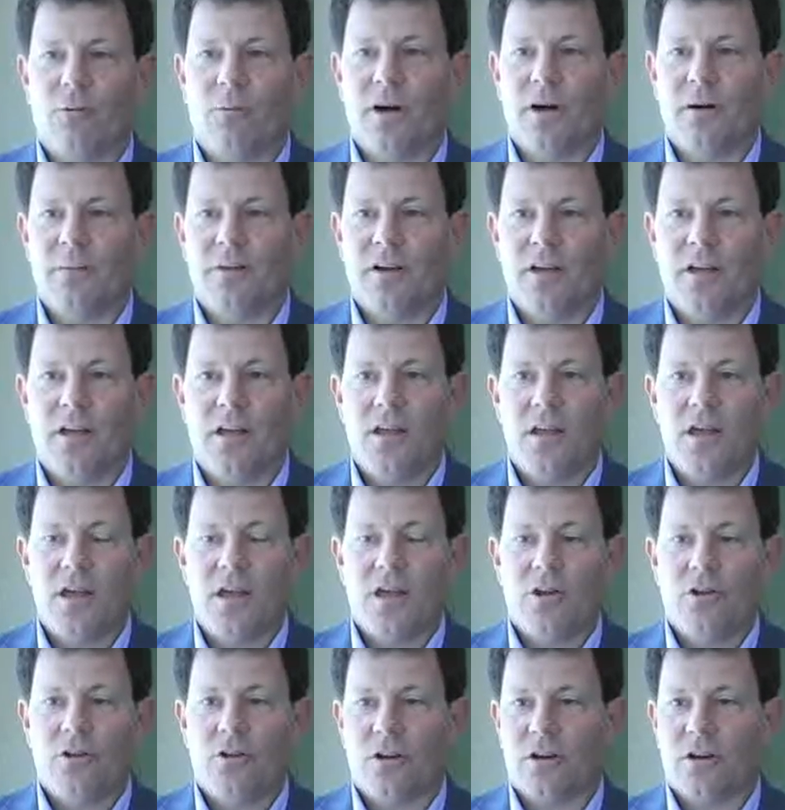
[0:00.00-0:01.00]
Obama
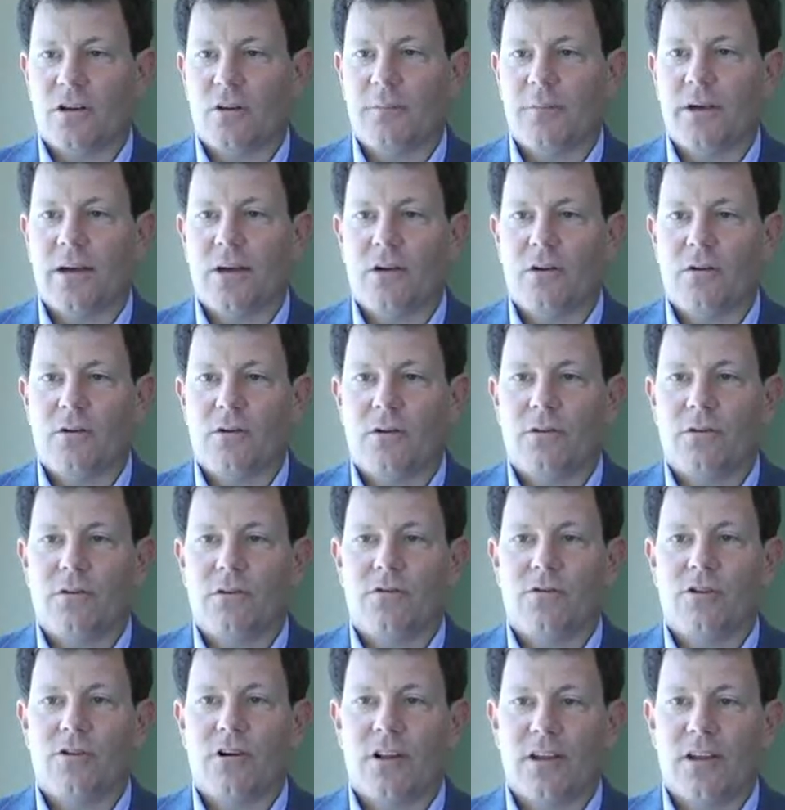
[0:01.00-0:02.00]
talked about
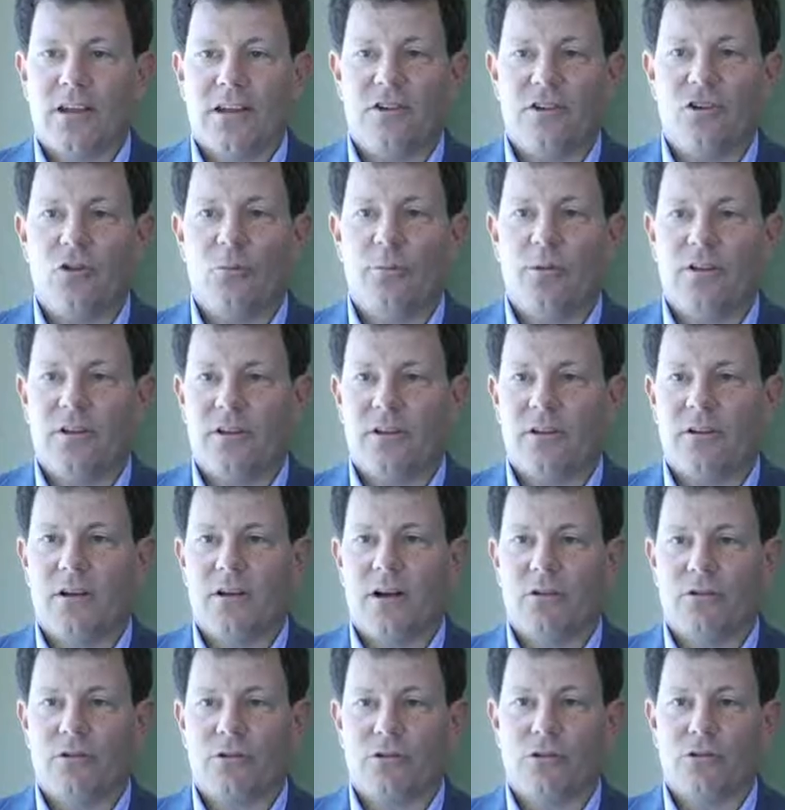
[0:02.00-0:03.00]
starting a $2 billion
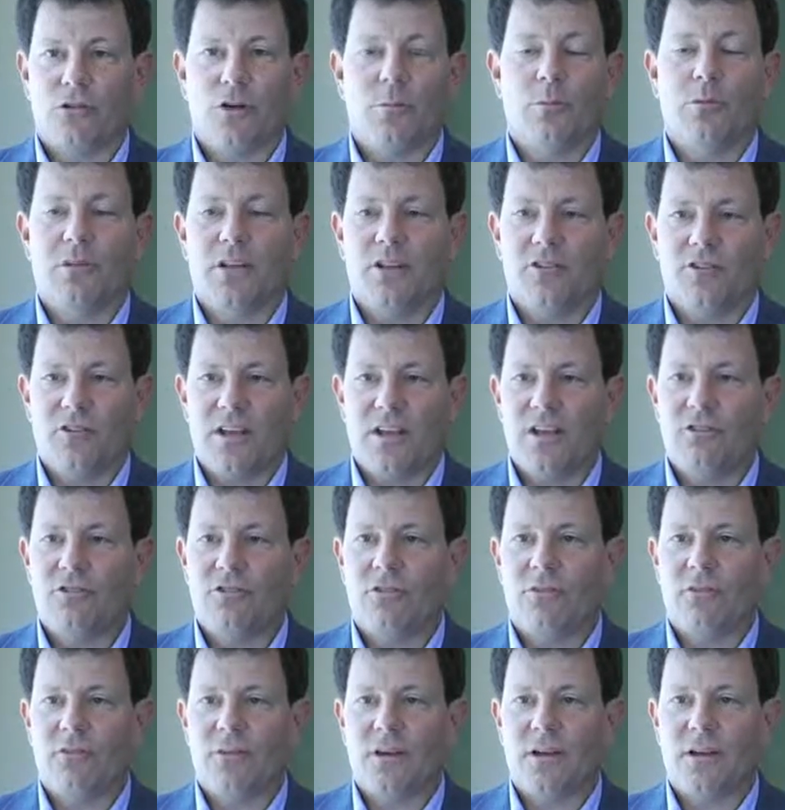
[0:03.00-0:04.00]
global
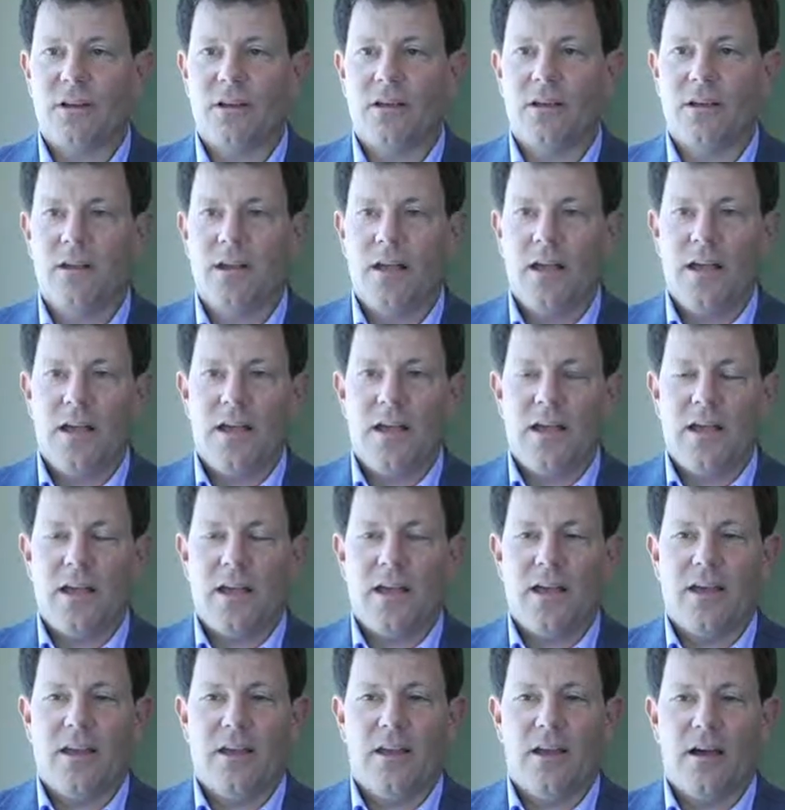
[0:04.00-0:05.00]
education fund.
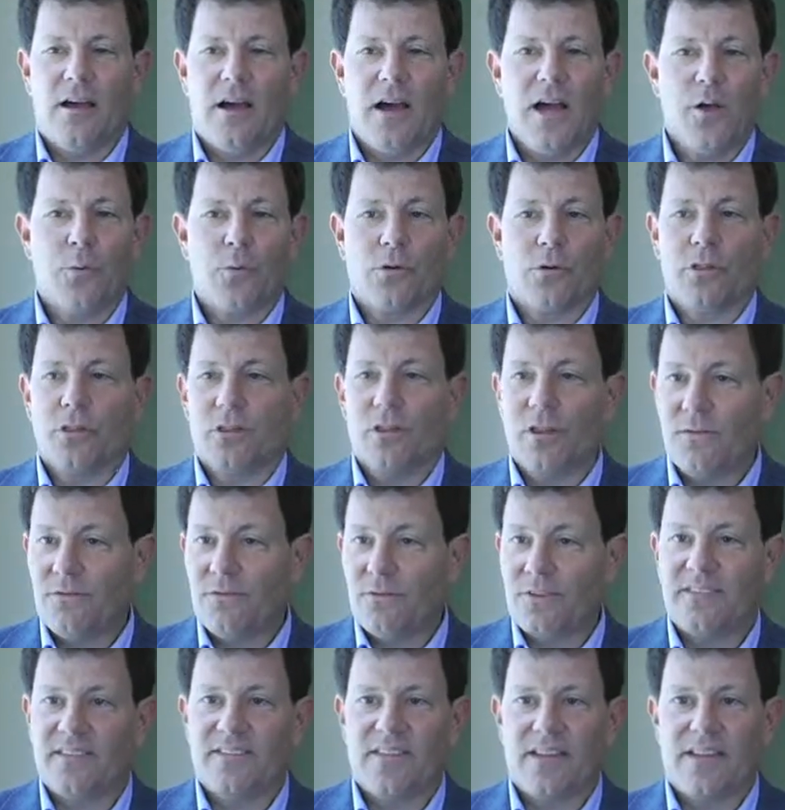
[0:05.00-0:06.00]
And I would love
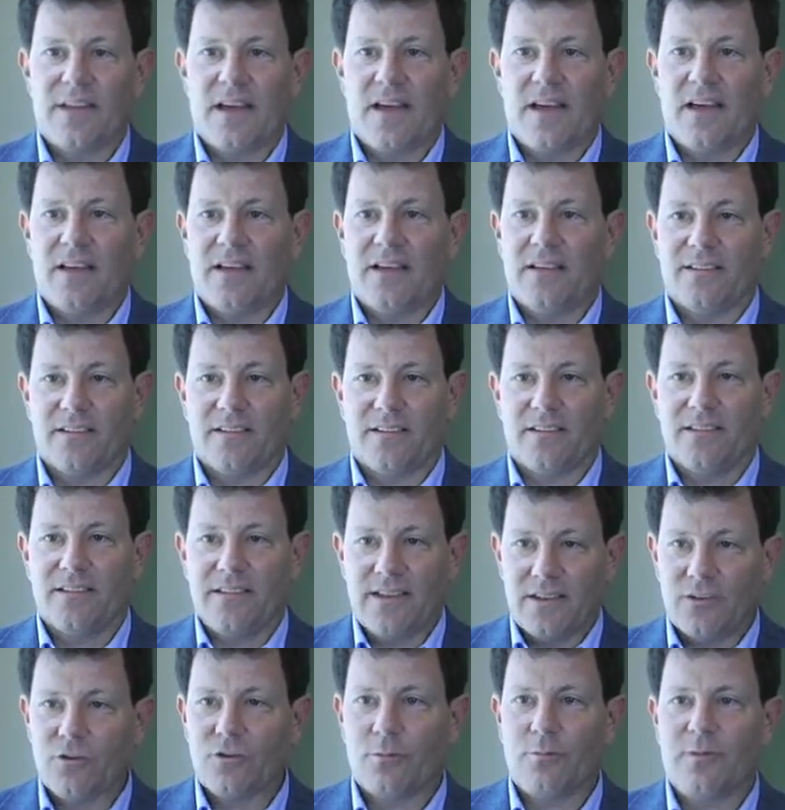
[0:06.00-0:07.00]
to see that as a
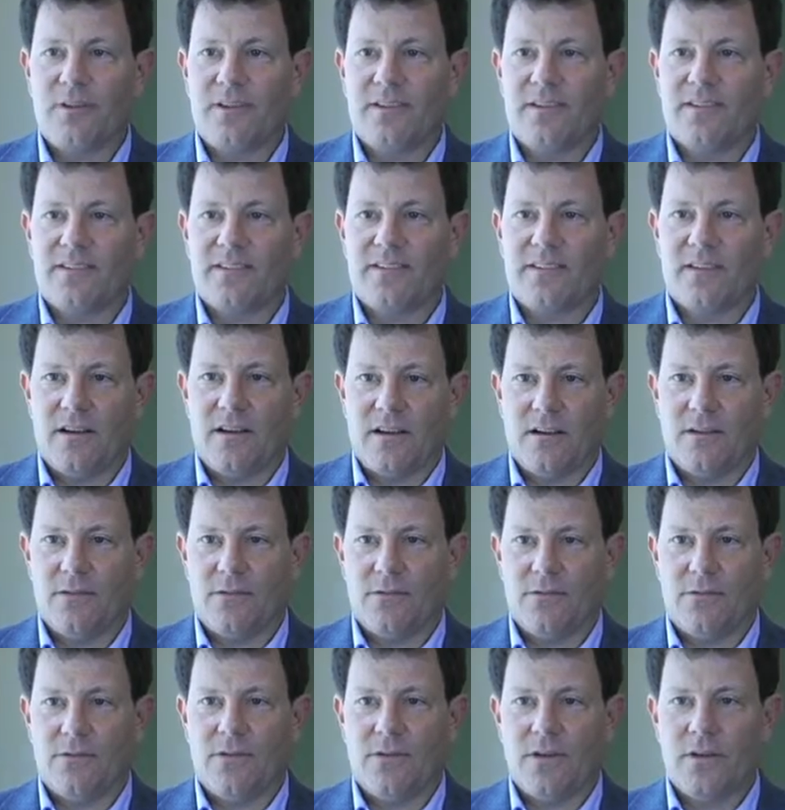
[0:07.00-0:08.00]
centerpiece
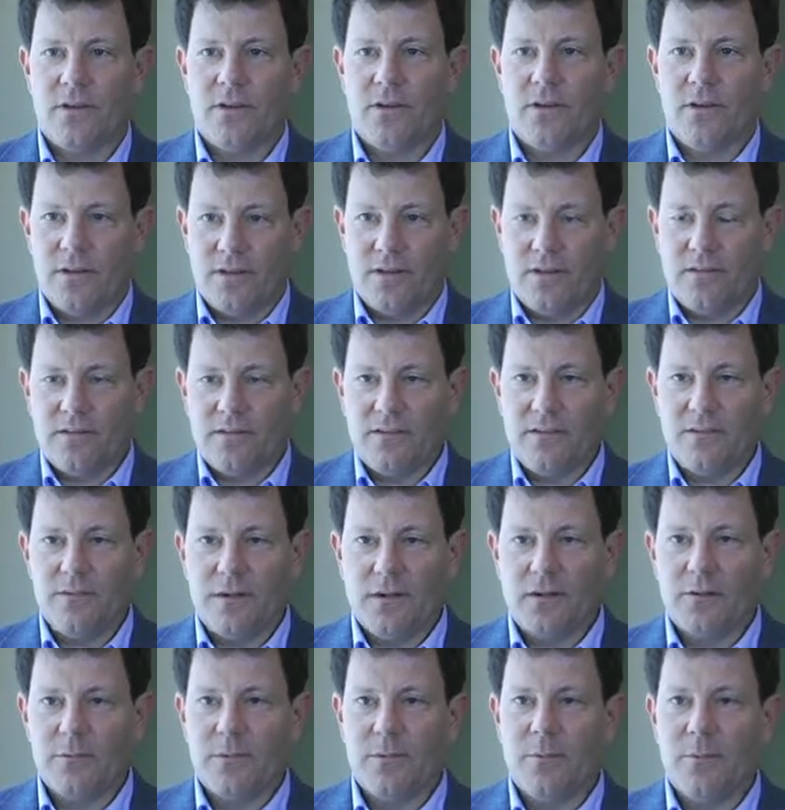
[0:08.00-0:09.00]
of his
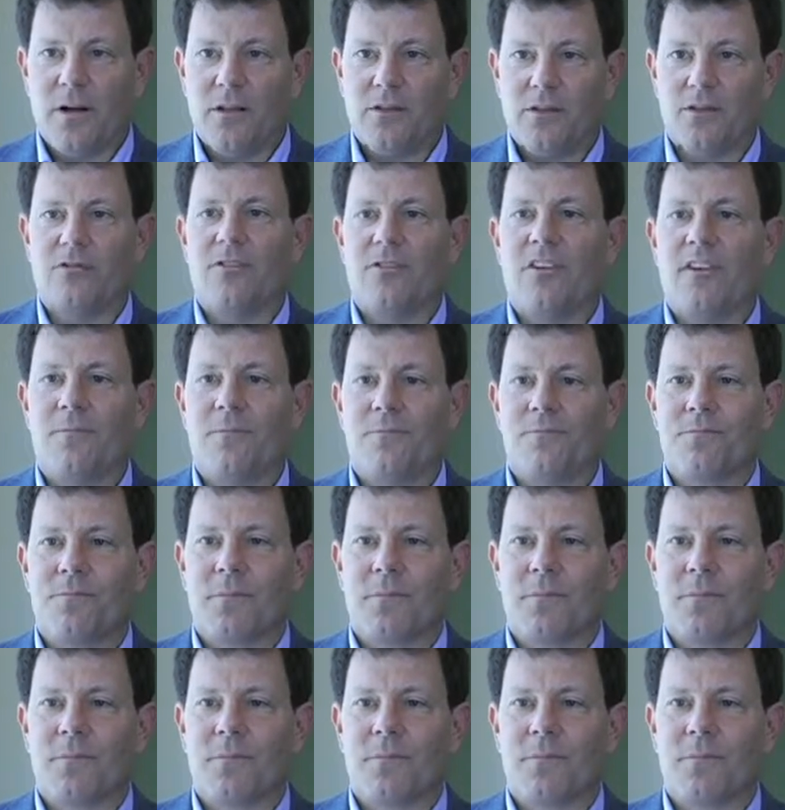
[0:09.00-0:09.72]
development policy.